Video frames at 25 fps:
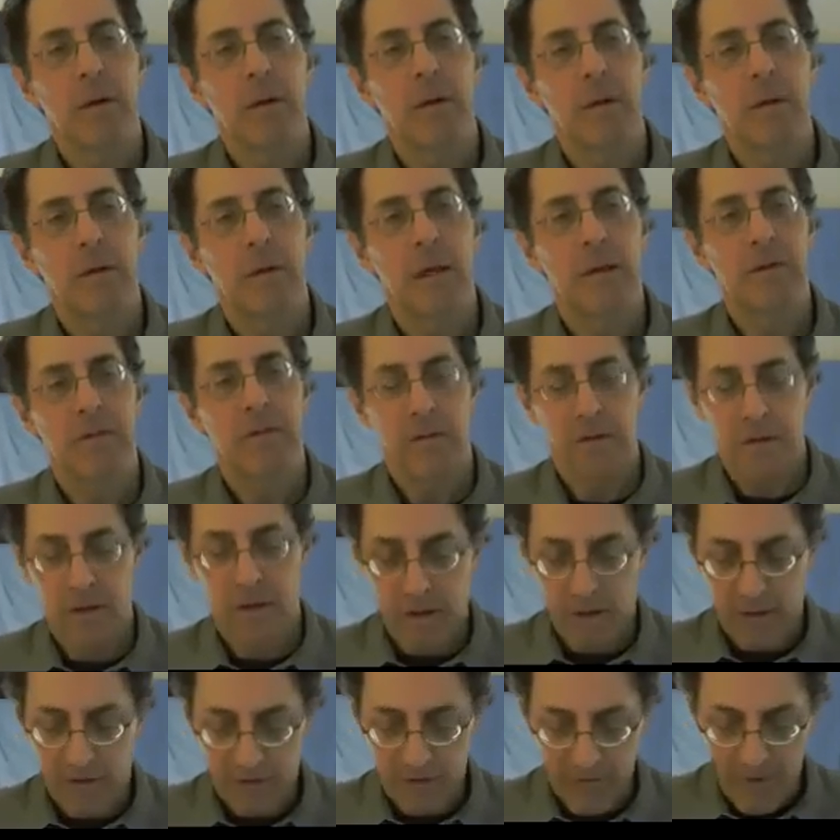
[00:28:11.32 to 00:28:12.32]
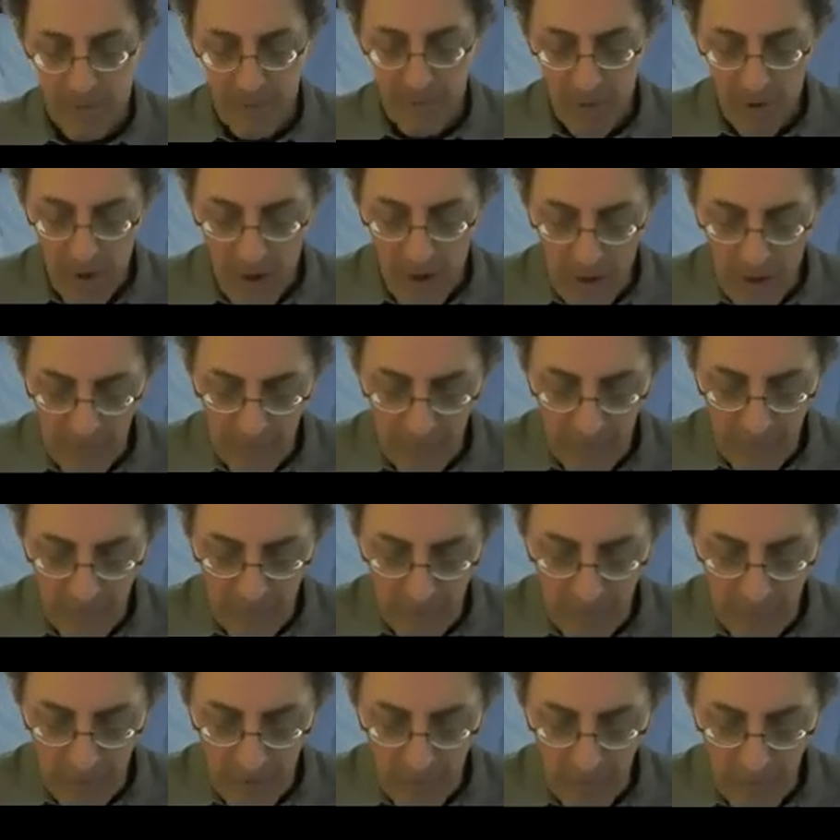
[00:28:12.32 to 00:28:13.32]
let's summarize
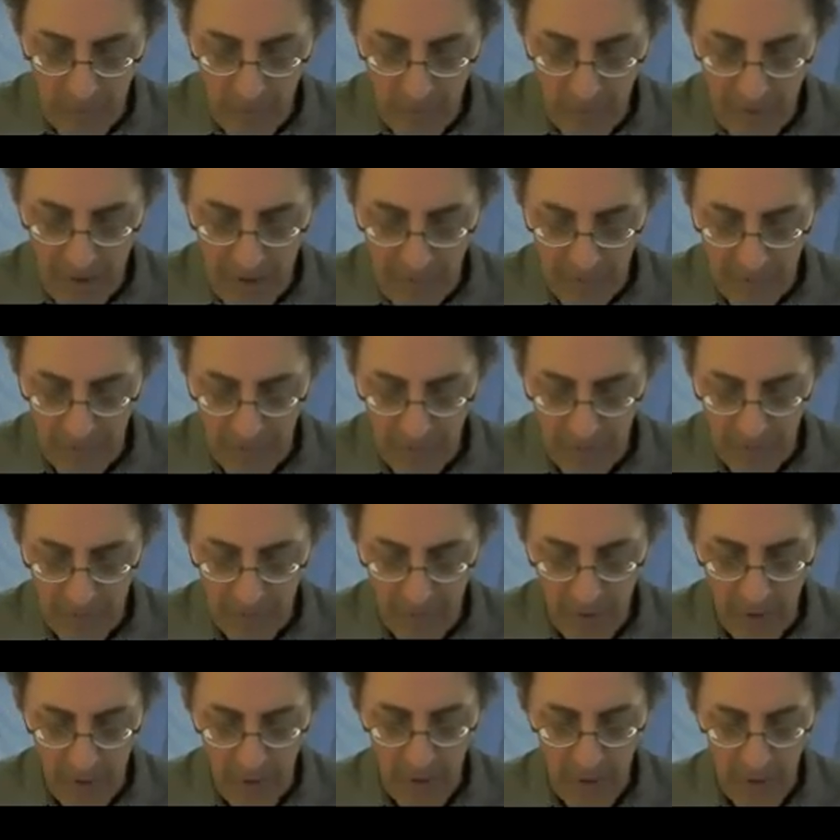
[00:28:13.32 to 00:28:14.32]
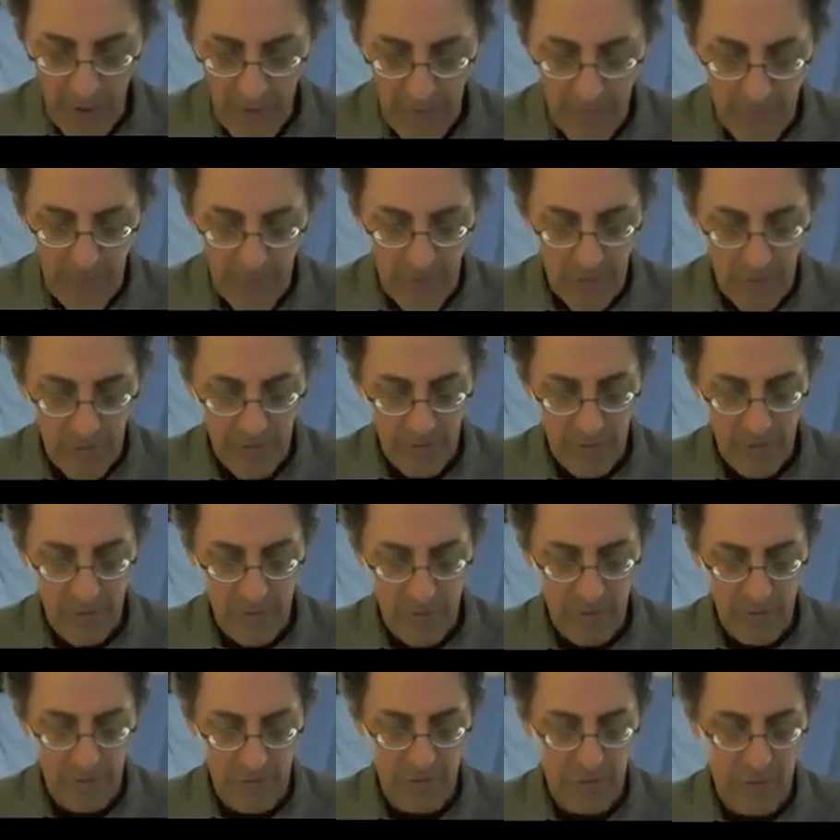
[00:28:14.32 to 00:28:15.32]
what we have so far. So
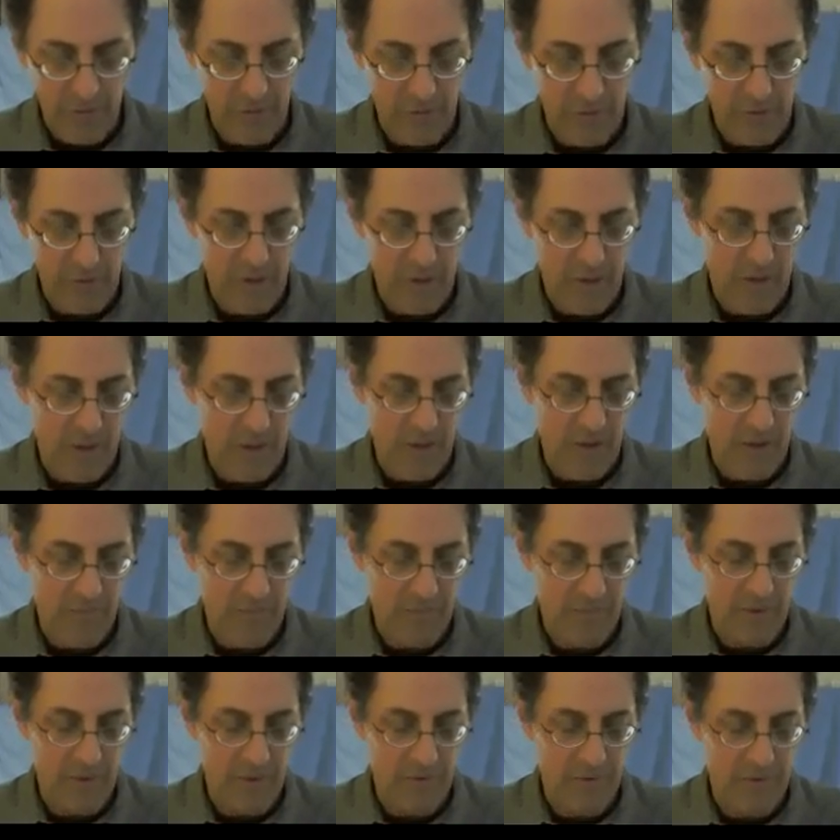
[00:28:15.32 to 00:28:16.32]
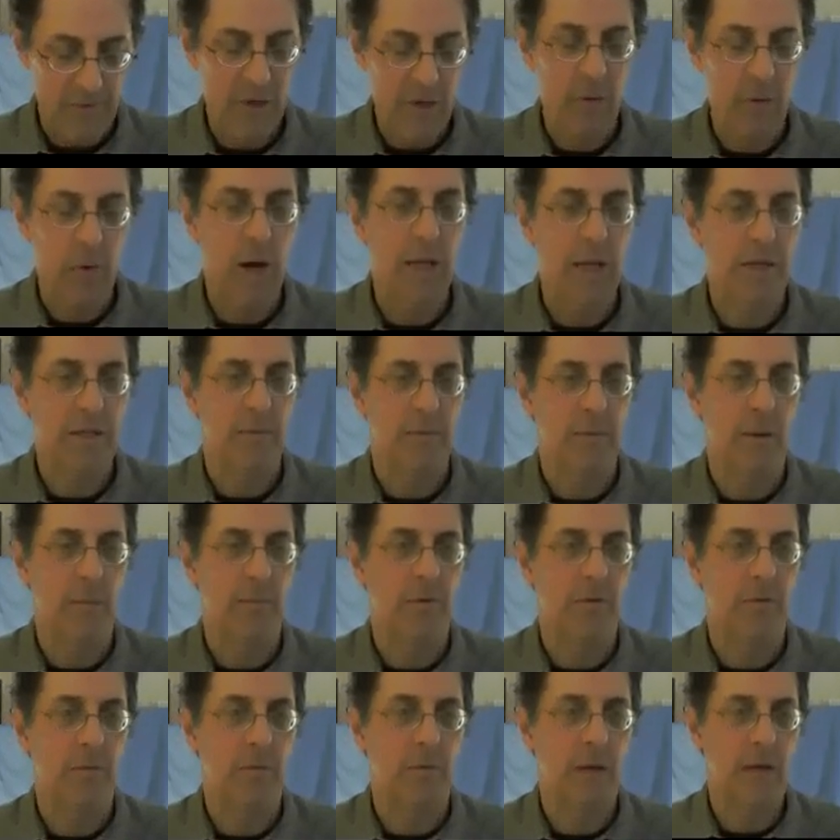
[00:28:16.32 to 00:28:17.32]
those are the 3 quantum
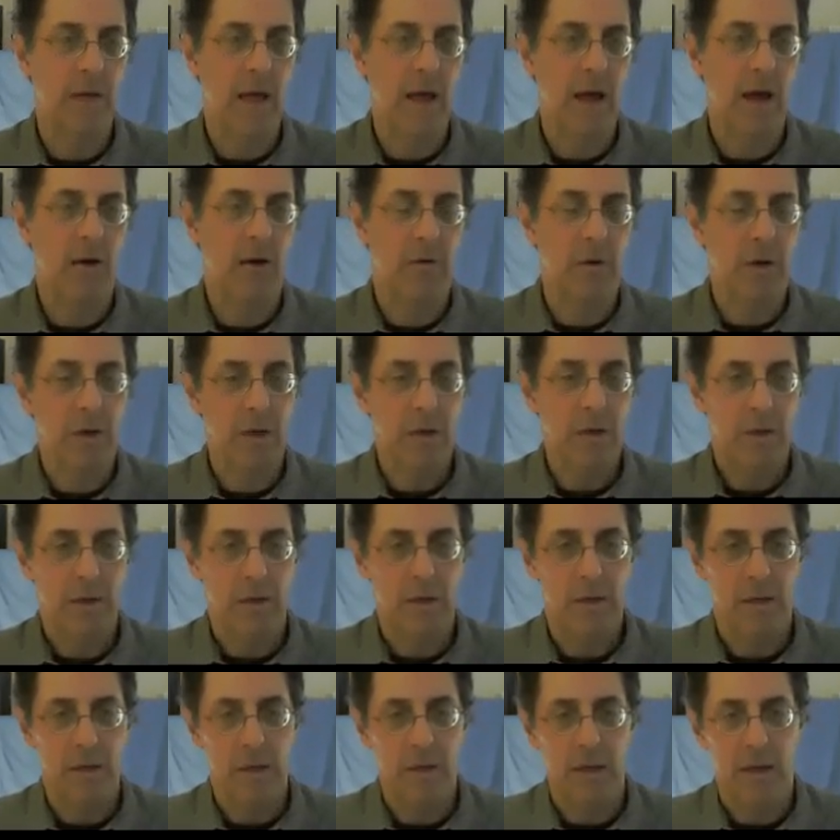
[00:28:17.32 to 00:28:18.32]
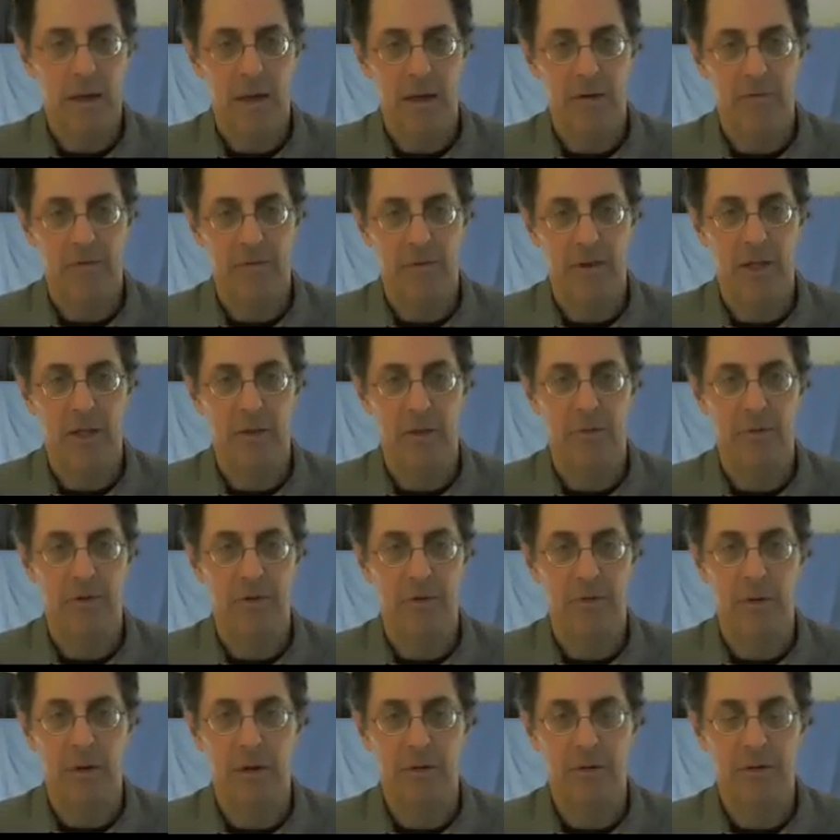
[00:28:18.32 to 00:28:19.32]
numbers we now have available
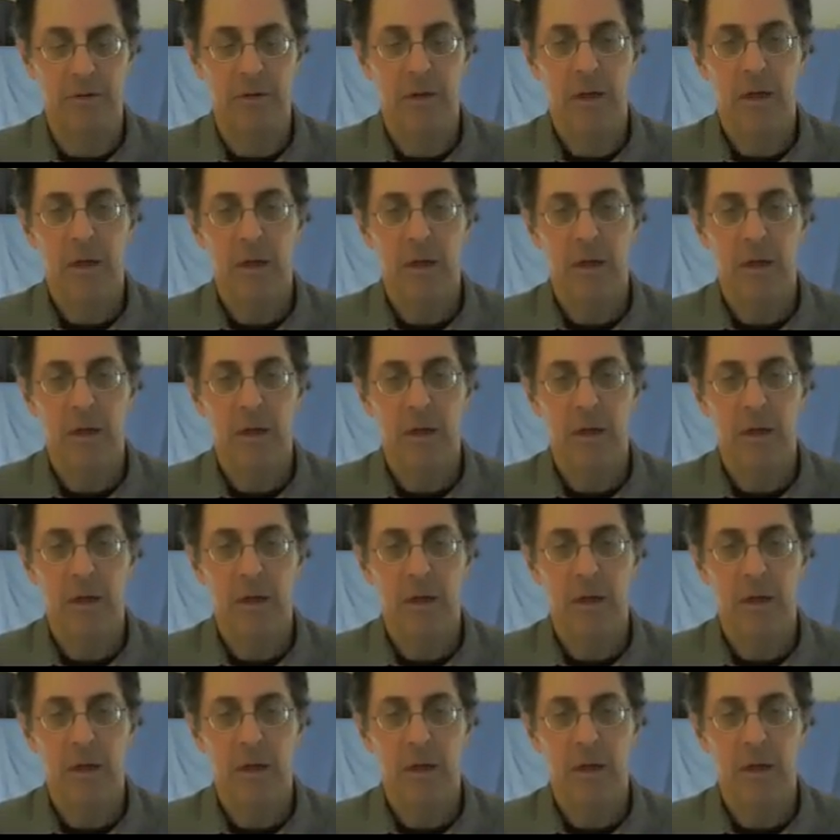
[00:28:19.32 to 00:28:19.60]
to us.